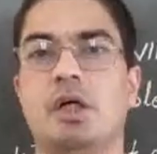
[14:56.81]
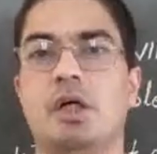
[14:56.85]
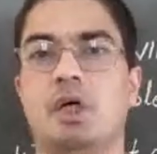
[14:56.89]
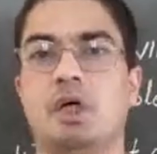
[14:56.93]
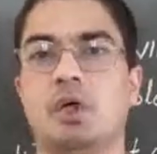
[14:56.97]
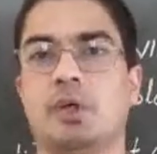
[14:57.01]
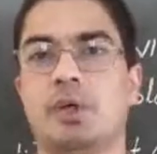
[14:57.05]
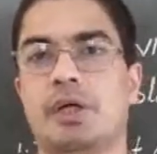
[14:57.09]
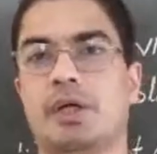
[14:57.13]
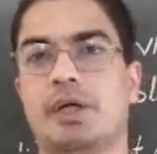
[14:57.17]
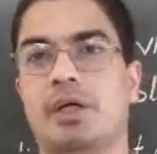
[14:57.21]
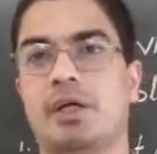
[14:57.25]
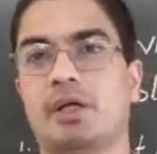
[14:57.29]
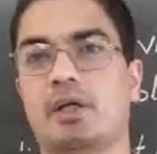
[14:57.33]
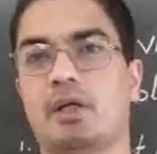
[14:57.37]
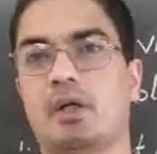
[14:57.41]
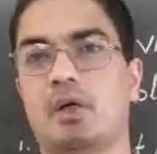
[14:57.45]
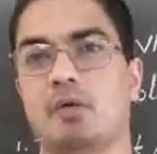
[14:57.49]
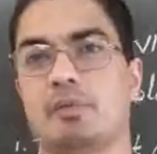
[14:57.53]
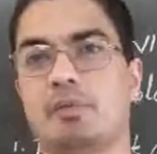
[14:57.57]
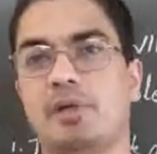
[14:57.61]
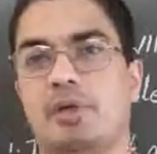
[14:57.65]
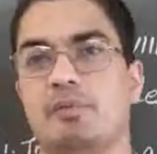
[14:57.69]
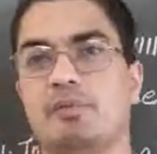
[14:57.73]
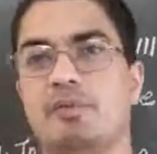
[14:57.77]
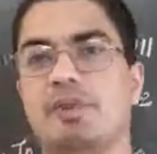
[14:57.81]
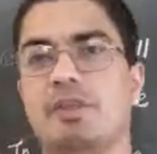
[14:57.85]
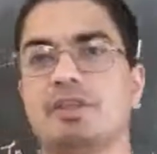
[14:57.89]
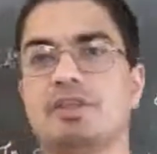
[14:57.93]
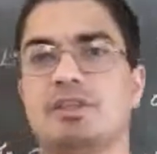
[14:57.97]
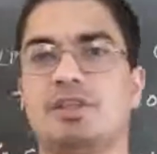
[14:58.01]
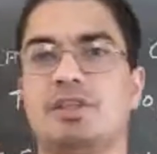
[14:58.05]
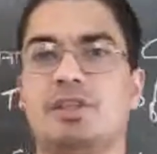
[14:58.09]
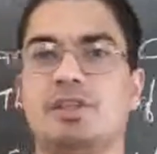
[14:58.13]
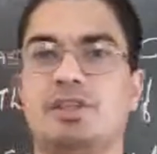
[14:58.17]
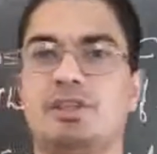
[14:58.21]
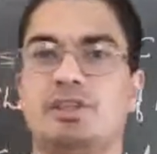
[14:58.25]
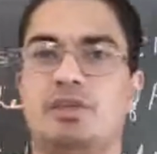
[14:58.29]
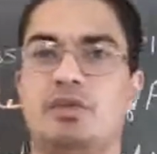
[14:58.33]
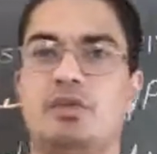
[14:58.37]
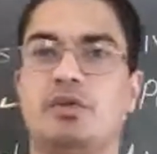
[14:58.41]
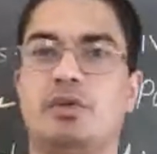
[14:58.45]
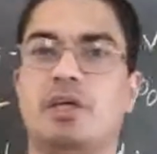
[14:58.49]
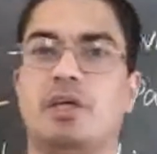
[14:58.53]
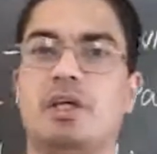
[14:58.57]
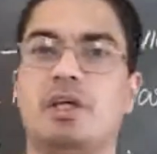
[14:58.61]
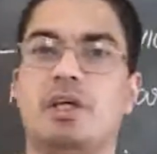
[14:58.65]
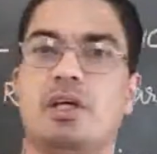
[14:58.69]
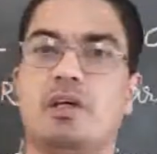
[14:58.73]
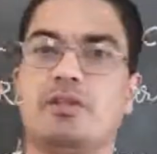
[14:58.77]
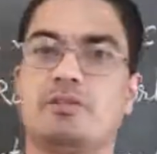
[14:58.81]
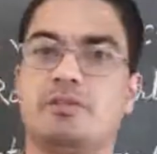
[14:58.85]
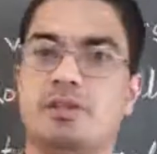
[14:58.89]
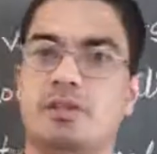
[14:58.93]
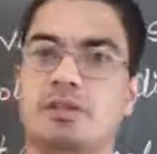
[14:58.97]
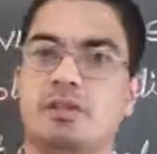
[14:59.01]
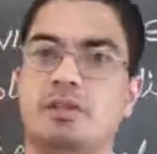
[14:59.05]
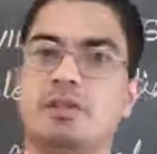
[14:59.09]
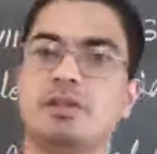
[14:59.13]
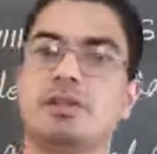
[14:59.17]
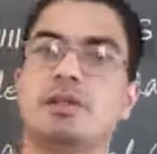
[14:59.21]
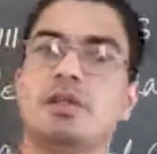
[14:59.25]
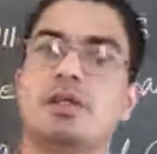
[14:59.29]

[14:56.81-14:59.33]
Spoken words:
or economic minister is looking after